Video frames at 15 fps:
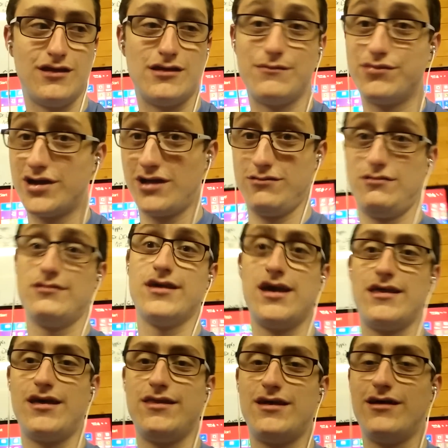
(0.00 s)
and I'm proud to
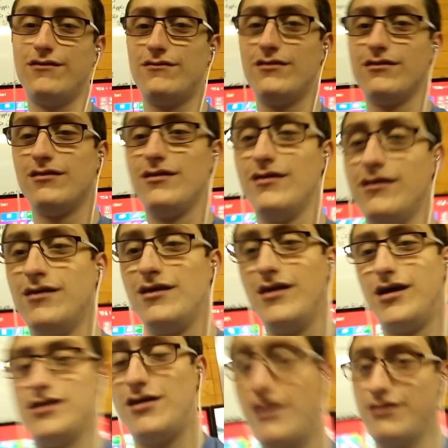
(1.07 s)
say that now. I